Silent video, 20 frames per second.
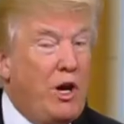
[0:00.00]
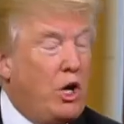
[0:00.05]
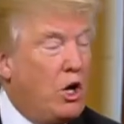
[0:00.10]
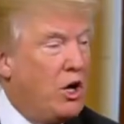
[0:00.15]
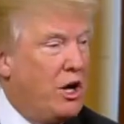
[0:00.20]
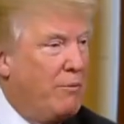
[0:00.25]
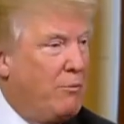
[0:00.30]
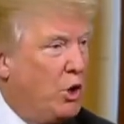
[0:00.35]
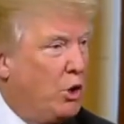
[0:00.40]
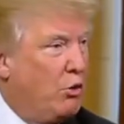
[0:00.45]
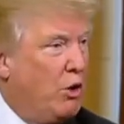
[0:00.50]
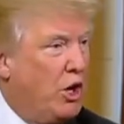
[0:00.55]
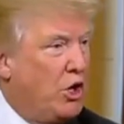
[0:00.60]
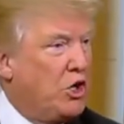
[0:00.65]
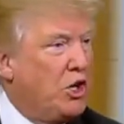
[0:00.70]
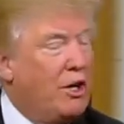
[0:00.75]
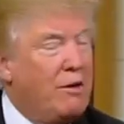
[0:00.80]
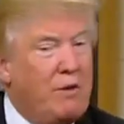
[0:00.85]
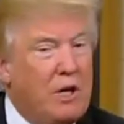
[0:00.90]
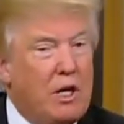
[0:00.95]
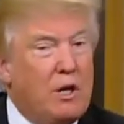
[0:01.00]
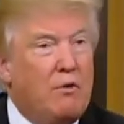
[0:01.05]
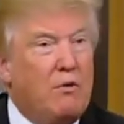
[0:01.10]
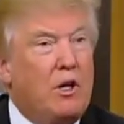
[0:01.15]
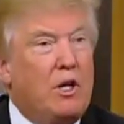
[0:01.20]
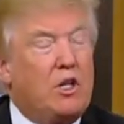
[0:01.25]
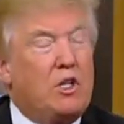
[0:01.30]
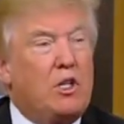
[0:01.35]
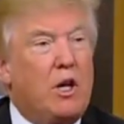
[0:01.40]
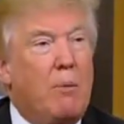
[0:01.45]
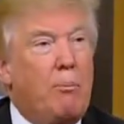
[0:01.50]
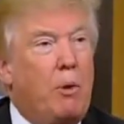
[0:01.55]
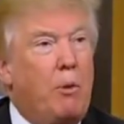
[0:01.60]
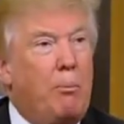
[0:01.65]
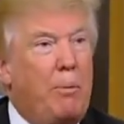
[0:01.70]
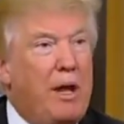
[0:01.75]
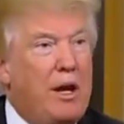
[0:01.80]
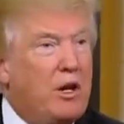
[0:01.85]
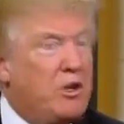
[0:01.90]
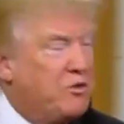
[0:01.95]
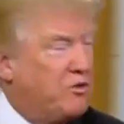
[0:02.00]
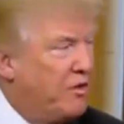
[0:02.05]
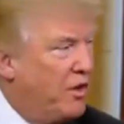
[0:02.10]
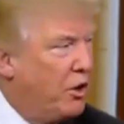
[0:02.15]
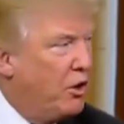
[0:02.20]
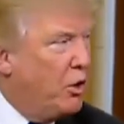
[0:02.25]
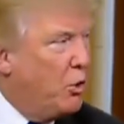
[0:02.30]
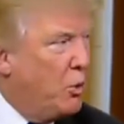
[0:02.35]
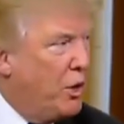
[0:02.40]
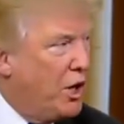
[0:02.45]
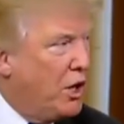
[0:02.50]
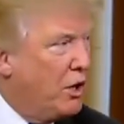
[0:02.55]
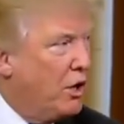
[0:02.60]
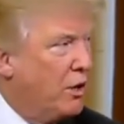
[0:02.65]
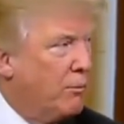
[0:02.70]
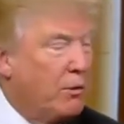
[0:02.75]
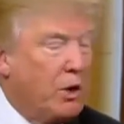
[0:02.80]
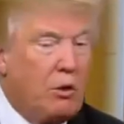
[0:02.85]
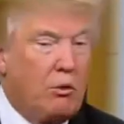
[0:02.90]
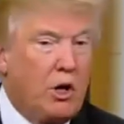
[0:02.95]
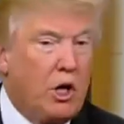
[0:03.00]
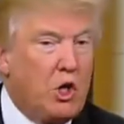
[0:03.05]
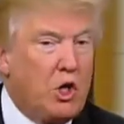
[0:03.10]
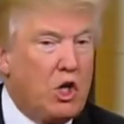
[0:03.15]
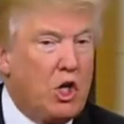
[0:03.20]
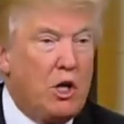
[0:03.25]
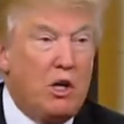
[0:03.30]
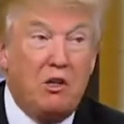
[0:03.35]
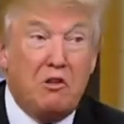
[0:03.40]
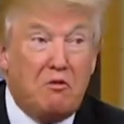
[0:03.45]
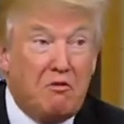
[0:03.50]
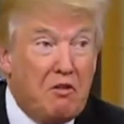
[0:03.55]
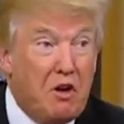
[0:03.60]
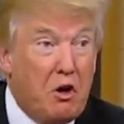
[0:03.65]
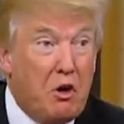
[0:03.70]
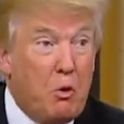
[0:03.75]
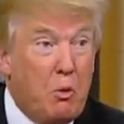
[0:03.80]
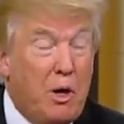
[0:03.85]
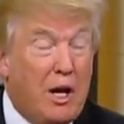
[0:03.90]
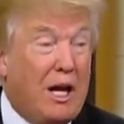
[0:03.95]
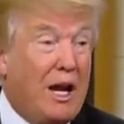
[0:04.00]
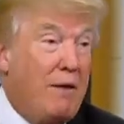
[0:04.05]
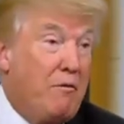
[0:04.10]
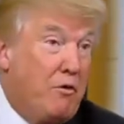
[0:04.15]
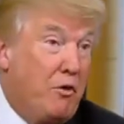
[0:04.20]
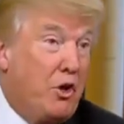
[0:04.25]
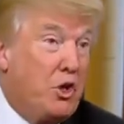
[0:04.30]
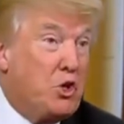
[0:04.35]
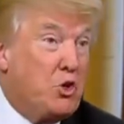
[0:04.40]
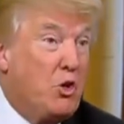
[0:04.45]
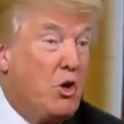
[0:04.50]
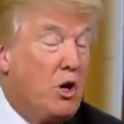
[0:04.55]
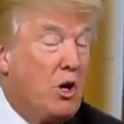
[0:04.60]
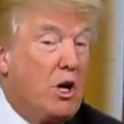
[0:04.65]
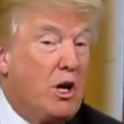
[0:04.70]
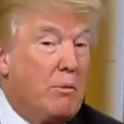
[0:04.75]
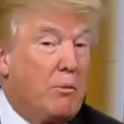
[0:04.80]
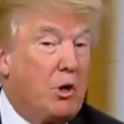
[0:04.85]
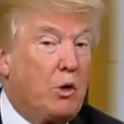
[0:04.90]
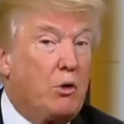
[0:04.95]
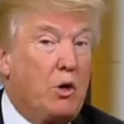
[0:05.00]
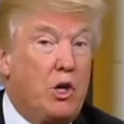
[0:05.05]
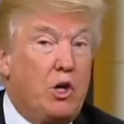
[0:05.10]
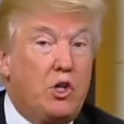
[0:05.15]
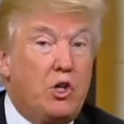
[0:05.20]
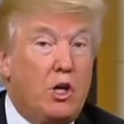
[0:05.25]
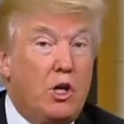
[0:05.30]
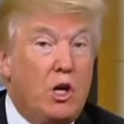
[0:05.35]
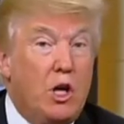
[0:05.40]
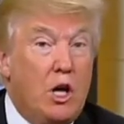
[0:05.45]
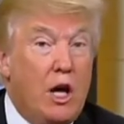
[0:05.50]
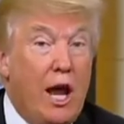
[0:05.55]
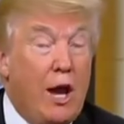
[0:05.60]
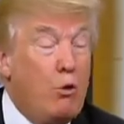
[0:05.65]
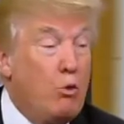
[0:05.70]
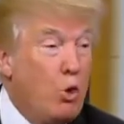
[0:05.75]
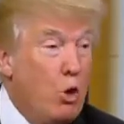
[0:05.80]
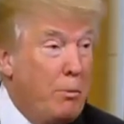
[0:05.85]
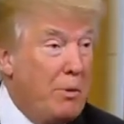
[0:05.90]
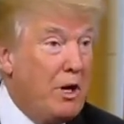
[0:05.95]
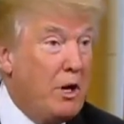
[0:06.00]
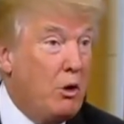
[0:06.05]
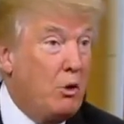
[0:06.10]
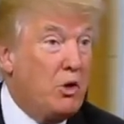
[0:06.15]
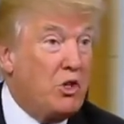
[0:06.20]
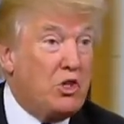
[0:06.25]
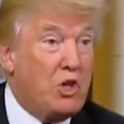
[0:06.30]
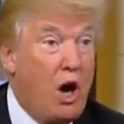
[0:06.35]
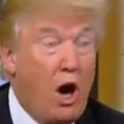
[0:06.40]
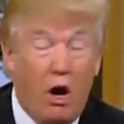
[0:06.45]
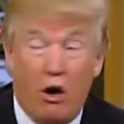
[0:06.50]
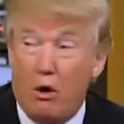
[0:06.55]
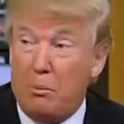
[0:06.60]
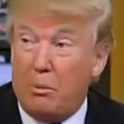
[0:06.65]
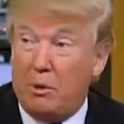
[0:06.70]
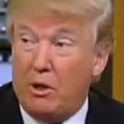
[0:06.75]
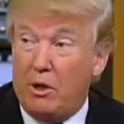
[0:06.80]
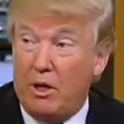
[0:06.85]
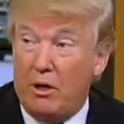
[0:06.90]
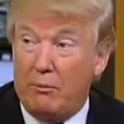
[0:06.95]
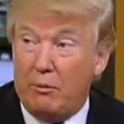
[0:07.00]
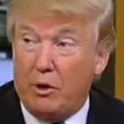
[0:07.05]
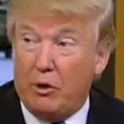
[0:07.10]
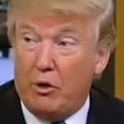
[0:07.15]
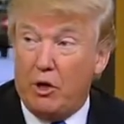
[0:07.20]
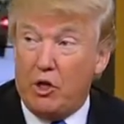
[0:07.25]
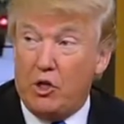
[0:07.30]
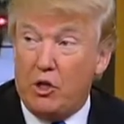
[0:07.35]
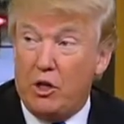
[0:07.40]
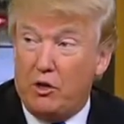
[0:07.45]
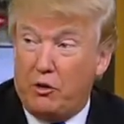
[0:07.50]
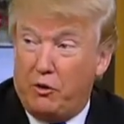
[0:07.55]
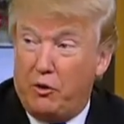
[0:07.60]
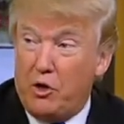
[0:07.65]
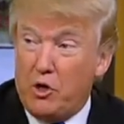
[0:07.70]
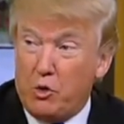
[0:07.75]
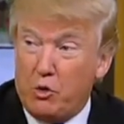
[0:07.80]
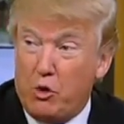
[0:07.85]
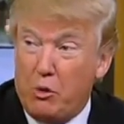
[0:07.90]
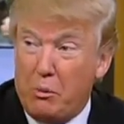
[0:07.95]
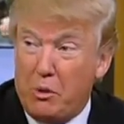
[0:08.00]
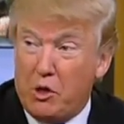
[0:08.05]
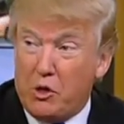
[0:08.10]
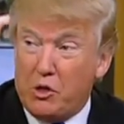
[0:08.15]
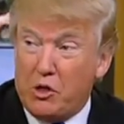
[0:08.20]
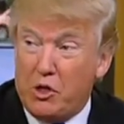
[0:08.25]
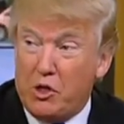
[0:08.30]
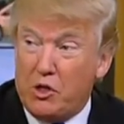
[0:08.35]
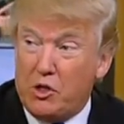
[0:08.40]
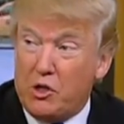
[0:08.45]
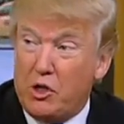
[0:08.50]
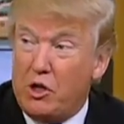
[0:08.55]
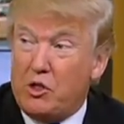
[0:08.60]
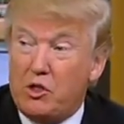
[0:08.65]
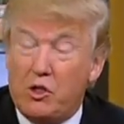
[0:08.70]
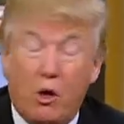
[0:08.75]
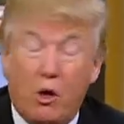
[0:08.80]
on immigration. Let me give you an example. Ben is very weak on immigration. He's very weak. I'm very strong on immigration. And Rubio is horrible on immigration as far as Rubio is concerned.